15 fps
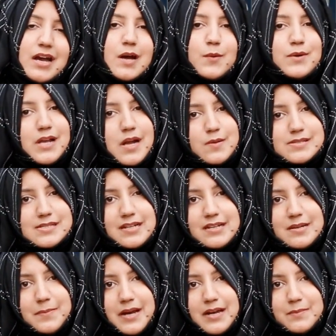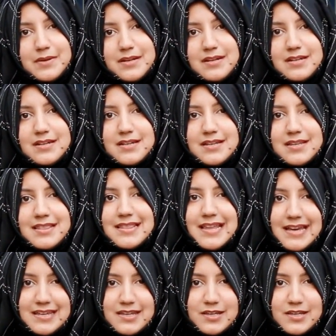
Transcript: our counseling department. Thank